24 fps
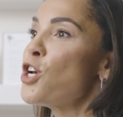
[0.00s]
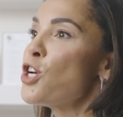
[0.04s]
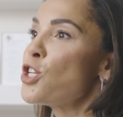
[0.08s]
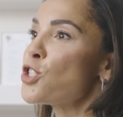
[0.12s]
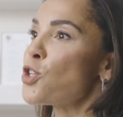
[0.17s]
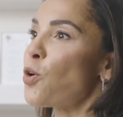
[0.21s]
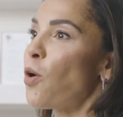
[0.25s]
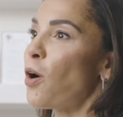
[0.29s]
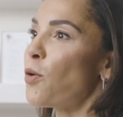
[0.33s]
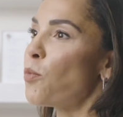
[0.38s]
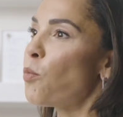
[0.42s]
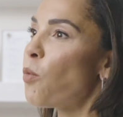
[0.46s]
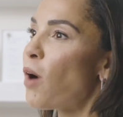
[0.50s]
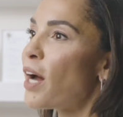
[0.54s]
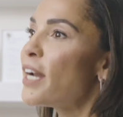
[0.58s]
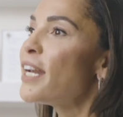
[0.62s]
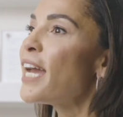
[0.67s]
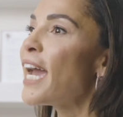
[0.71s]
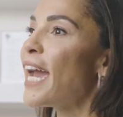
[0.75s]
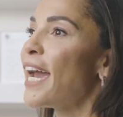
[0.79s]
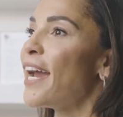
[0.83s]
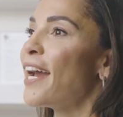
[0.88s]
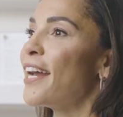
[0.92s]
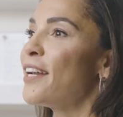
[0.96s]
So on one
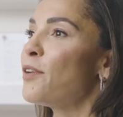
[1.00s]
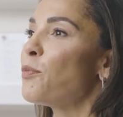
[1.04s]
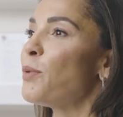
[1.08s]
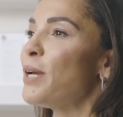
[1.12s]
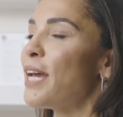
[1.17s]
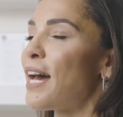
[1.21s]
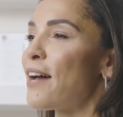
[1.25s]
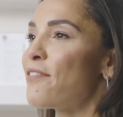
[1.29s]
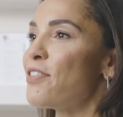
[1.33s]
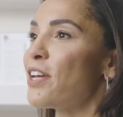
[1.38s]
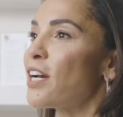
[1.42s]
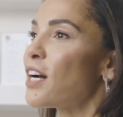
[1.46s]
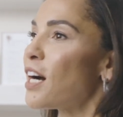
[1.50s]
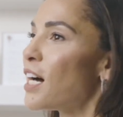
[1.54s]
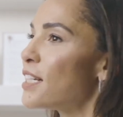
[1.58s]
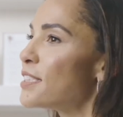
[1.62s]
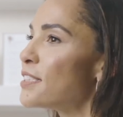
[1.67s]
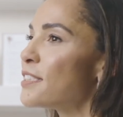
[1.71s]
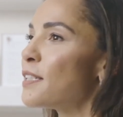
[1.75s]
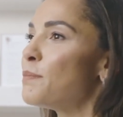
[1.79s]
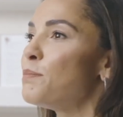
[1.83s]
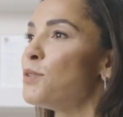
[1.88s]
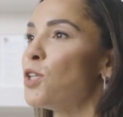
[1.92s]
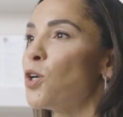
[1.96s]
hand, we have the
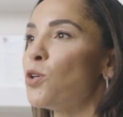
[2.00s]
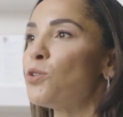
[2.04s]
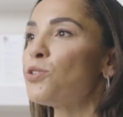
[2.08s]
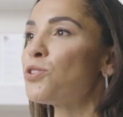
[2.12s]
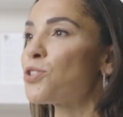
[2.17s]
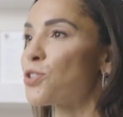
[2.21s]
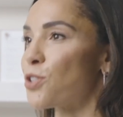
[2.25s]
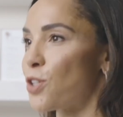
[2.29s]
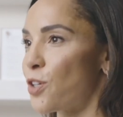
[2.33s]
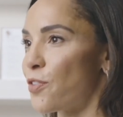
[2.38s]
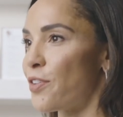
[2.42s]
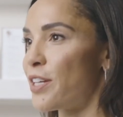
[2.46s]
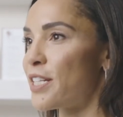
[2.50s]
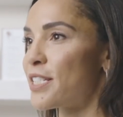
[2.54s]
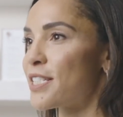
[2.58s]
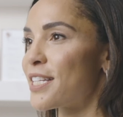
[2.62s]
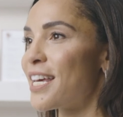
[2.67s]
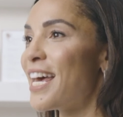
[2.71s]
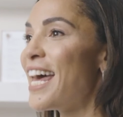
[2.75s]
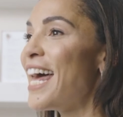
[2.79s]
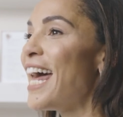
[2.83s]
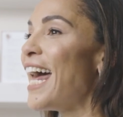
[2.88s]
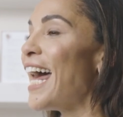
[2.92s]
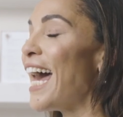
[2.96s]
custom dose service,
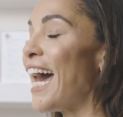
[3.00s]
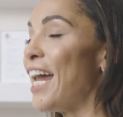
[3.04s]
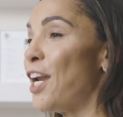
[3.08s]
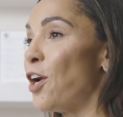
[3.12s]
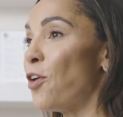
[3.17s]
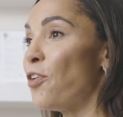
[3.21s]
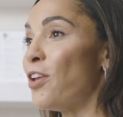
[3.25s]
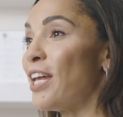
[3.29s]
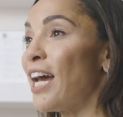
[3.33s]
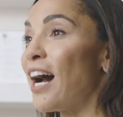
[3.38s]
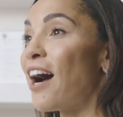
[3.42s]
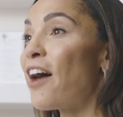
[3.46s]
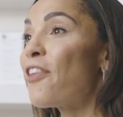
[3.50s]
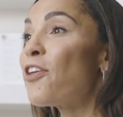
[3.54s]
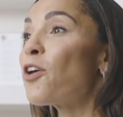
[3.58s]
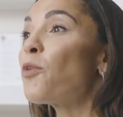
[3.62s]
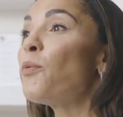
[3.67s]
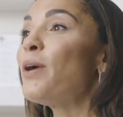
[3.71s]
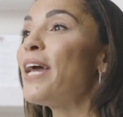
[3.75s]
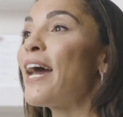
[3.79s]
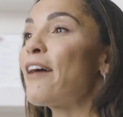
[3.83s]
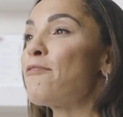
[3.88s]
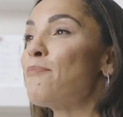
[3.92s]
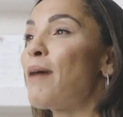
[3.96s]
and on the other,
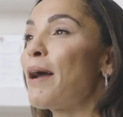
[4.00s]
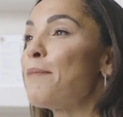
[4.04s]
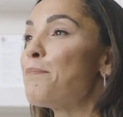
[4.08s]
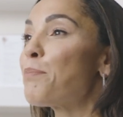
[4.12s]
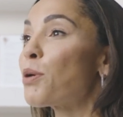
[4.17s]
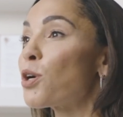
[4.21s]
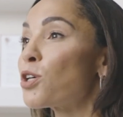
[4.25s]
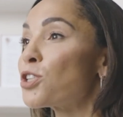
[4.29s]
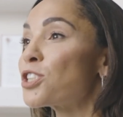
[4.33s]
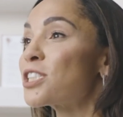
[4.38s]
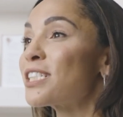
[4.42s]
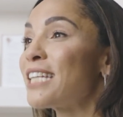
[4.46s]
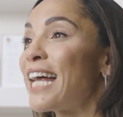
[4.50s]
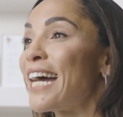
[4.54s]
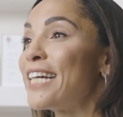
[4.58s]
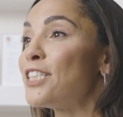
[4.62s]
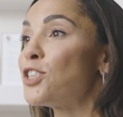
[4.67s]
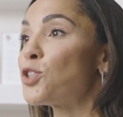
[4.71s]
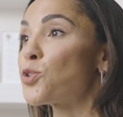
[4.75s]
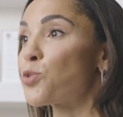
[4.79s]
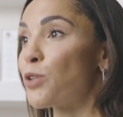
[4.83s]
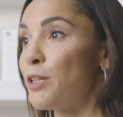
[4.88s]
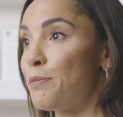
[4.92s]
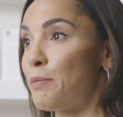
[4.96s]
we have my
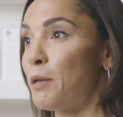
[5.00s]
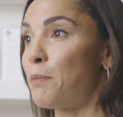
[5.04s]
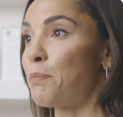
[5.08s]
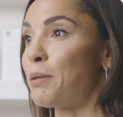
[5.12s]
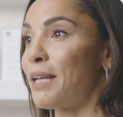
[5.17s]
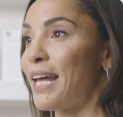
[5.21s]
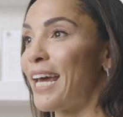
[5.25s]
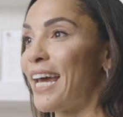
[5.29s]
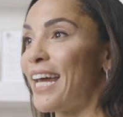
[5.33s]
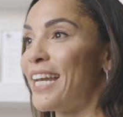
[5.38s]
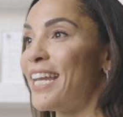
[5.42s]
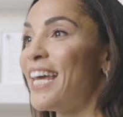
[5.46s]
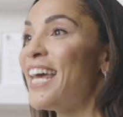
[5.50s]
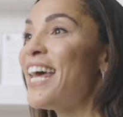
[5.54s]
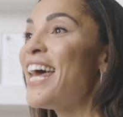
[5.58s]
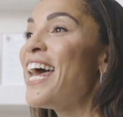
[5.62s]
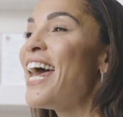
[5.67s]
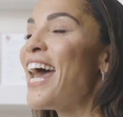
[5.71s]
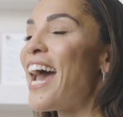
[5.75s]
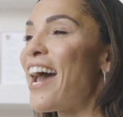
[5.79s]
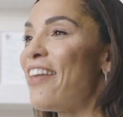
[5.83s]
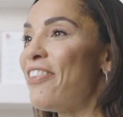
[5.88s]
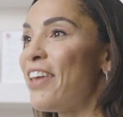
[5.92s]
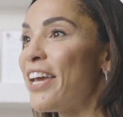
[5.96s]
personalized treatment plan,
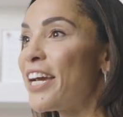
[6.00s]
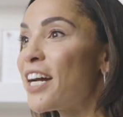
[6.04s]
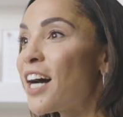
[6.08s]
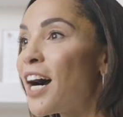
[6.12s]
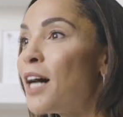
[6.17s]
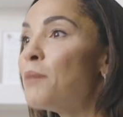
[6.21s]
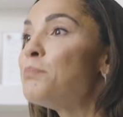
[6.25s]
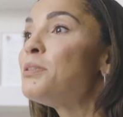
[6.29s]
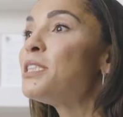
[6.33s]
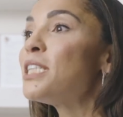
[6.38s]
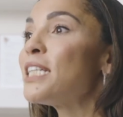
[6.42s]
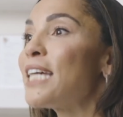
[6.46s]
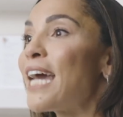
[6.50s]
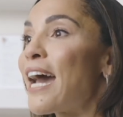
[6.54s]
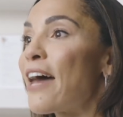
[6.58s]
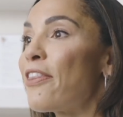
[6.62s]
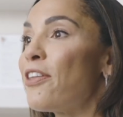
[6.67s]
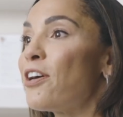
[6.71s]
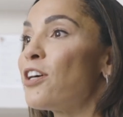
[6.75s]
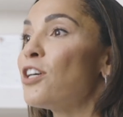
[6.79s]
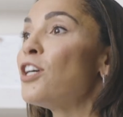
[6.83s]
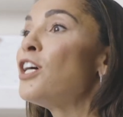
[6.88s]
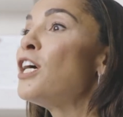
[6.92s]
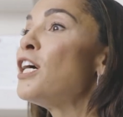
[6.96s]
and they come
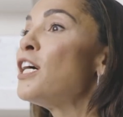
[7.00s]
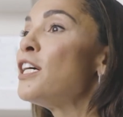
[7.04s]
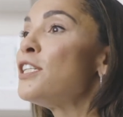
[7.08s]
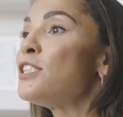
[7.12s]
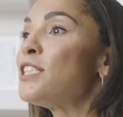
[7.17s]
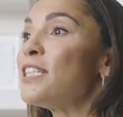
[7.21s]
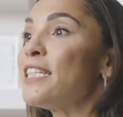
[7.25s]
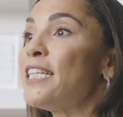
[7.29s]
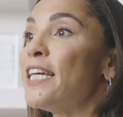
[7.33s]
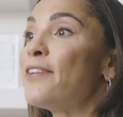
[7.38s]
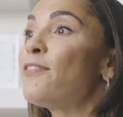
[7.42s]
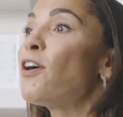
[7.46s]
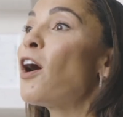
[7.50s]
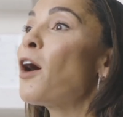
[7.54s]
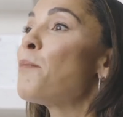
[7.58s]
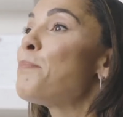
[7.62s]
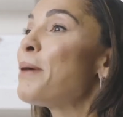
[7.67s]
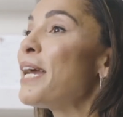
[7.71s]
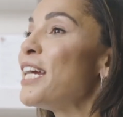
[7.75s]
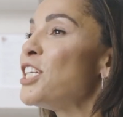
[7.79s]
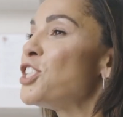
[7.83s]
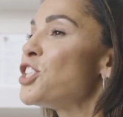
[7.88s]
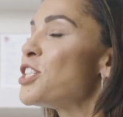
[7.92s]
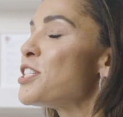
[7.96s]
together to give our
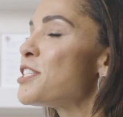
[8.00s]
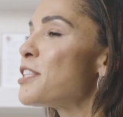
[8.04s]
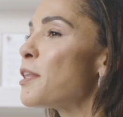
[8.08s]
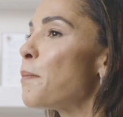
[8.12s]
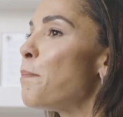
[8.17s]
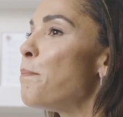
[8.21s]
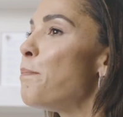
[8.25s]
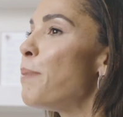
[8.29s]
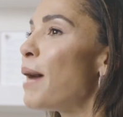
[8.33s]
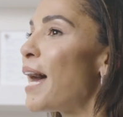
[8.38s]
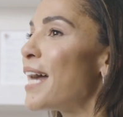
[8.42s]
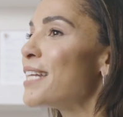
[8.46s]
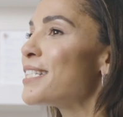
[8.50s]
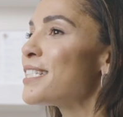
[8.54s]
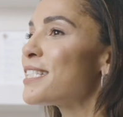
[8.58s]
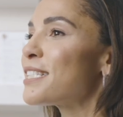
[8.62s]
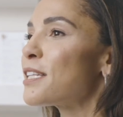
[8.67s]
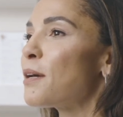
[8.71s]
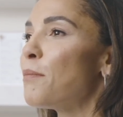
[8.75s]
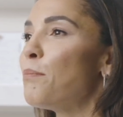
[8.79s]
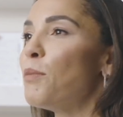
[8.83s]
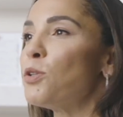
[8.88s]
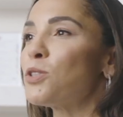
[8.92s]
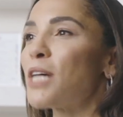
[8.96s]
patients the
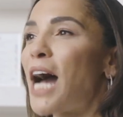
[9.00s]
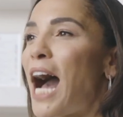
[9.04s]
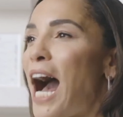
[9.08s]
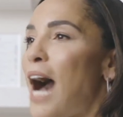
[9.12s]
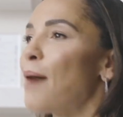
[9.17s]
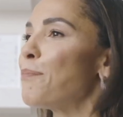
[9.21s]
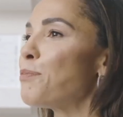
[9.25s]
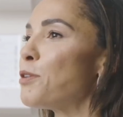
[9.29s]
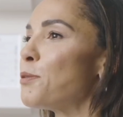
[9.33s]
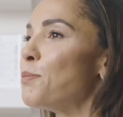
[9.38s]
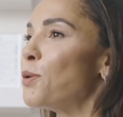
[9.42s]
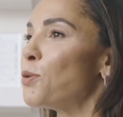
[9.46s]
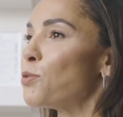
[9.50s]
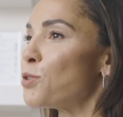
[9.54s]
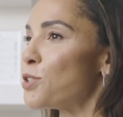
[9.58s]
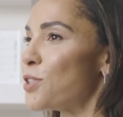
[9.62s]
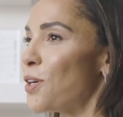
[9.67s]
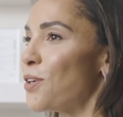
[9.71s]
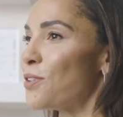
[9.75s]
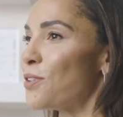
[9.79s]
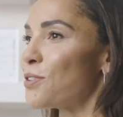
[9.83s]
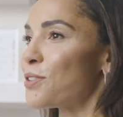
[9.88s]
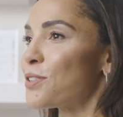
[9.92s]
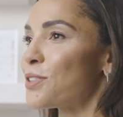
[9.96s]
best, most optimal
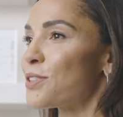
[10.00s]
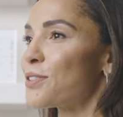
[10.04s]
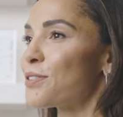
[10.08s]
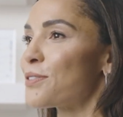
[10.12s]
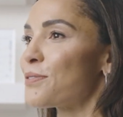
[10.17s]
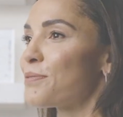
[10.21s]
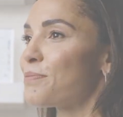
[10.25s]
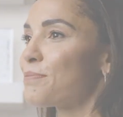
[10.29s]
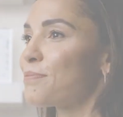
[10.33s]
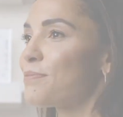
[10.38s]
results.